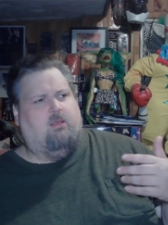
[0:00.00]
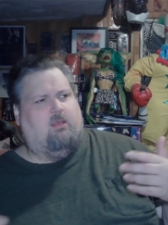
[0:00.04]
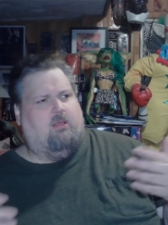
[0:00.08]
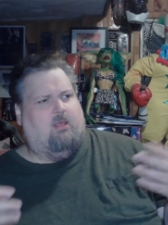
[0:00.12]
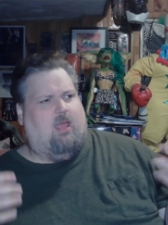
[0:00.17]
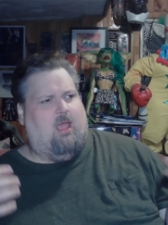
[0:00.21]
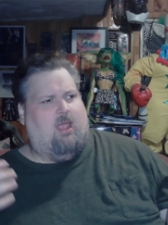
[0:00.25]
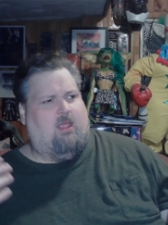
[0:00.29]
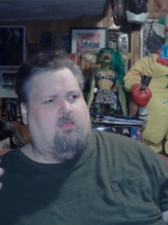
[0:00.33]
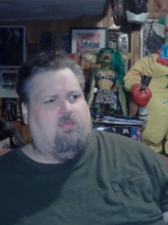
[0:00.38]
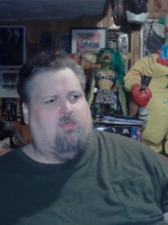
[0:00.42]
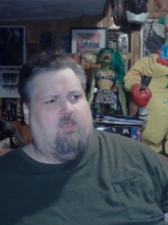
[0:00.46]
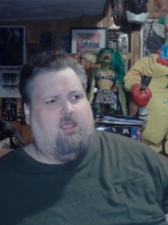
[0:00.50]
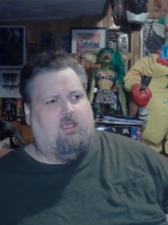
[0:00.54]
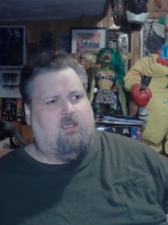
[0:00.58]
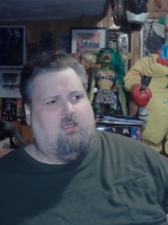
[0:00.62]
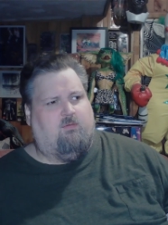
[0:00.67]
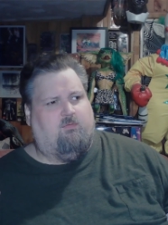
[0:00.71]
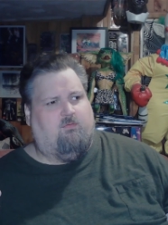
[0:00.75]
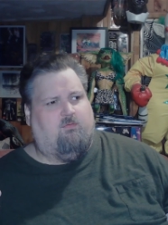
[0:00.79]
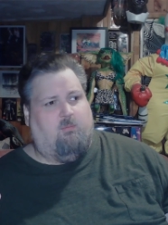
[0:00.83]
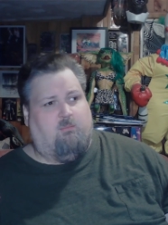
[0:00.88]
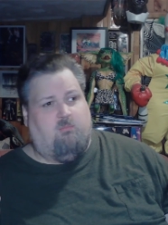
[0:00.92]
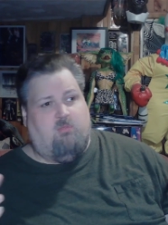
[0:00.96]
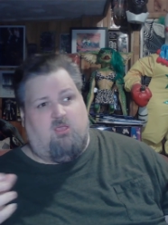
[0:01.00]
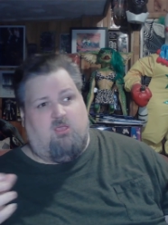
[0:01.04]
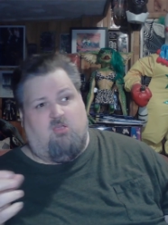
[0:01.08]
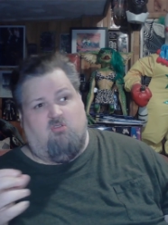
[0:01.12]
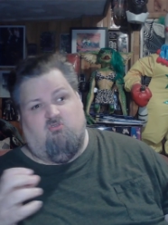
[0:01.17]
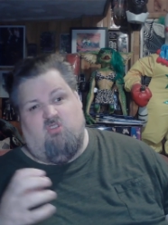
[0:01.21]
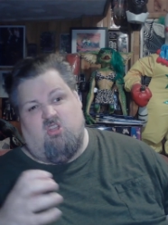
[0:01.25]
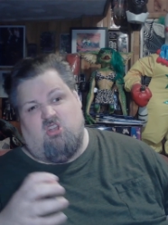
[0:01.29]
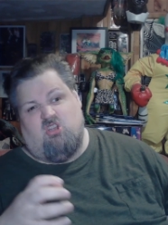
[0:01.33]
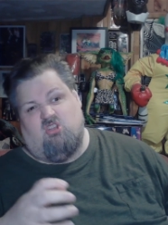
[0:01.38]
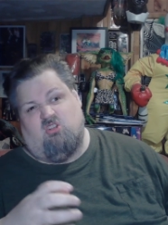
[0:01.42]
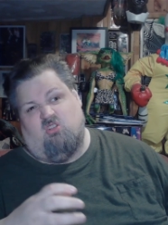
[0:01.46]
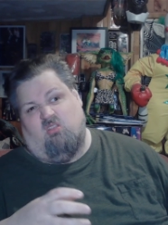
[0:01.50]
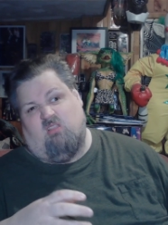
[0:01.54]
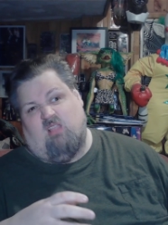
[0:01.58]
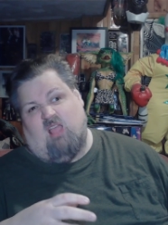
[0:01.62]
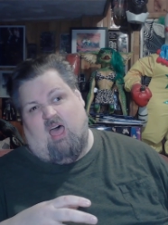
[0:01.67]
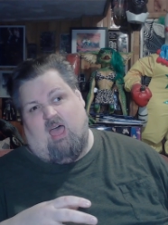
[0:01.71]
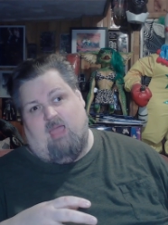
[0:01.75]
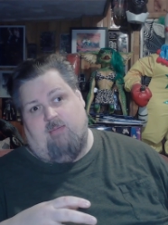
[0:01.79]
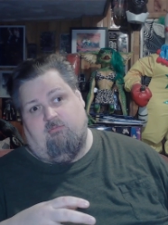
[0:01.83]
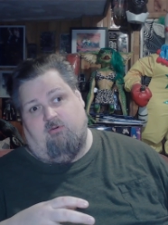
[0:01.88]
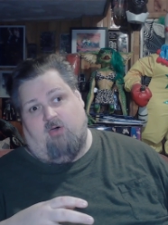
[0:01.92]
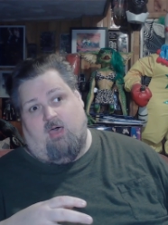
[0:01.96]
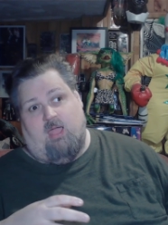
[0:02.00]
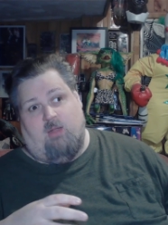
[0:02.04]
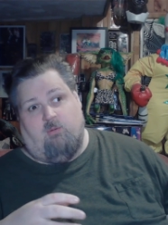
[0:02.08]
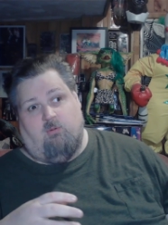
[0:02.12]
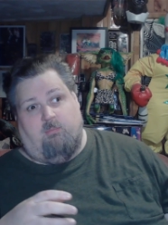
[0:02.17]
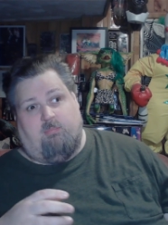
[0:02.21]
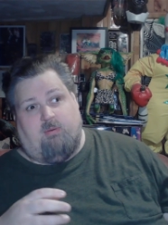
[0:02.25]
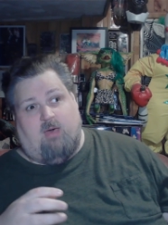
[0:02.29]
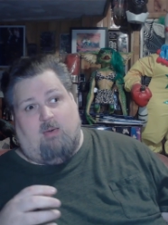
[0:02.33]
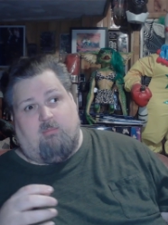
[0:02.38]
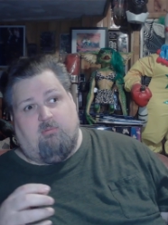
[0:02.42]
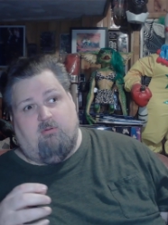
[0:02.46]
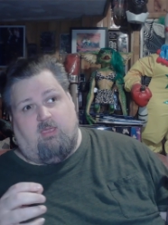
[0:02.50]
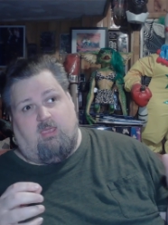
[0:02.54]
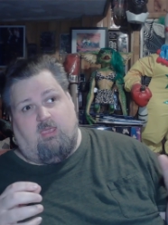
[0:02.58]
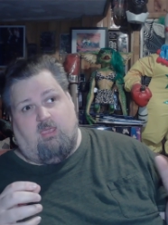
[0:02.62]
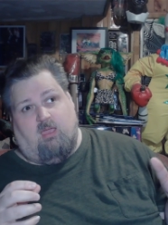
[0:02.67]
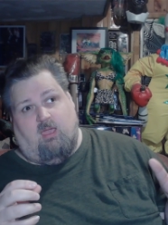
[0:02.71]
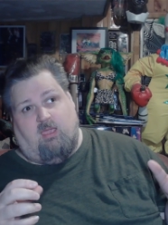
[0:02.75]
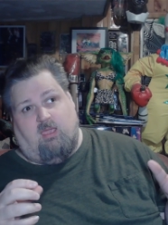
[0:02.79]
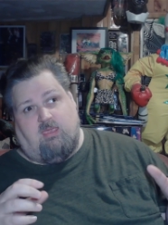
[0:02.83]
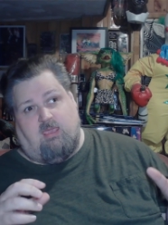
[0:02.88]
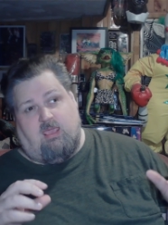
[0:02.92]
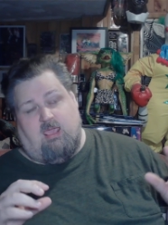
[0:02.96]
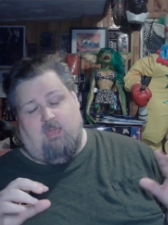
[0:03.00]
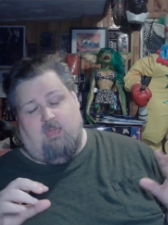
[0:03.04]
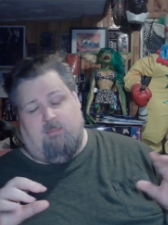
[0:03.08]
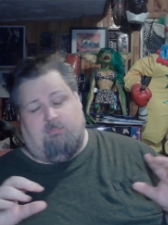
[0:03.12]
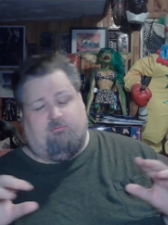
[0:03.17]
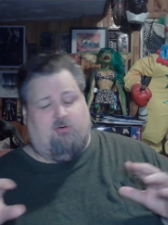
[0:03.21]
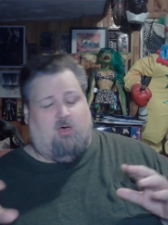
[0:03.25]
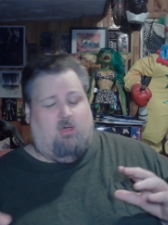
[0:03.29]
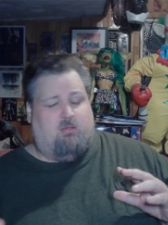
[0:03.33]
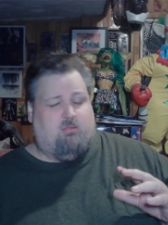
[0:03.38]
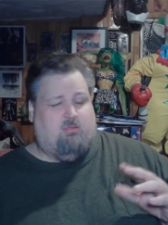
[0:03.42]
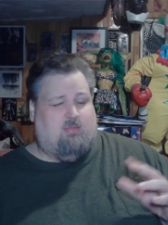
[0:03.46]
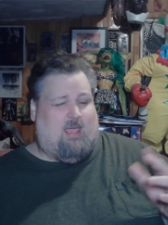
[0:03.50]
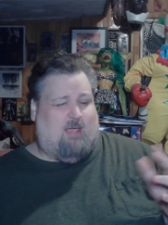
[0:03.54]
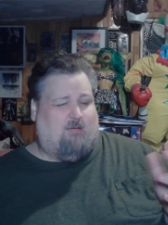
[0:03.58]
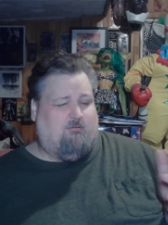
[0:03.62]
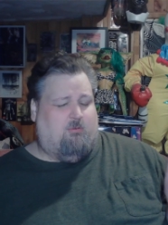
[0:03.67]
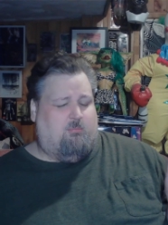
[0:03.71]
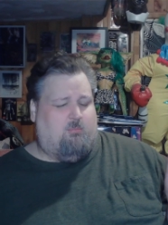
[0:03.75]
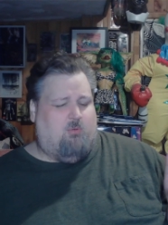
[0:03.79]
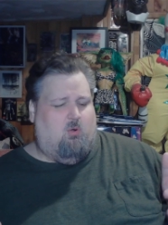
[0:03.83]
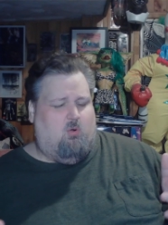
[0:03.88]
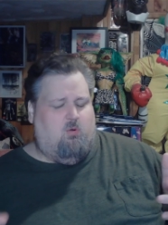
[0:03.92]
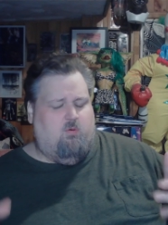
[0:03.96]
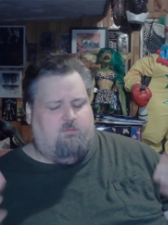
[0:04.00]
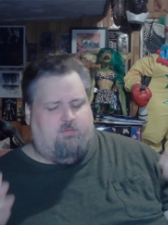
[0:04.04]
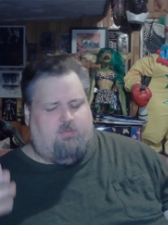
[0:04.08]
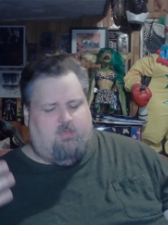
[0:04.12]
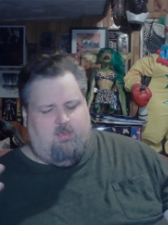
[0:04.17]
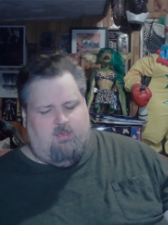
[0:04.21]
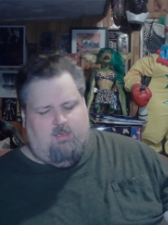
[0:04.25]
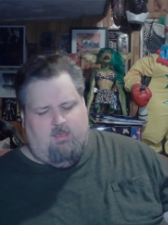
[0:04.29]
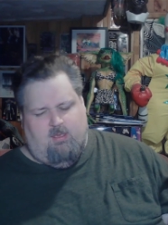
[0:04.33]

I think from the original timeline, we're probably a year plus removed.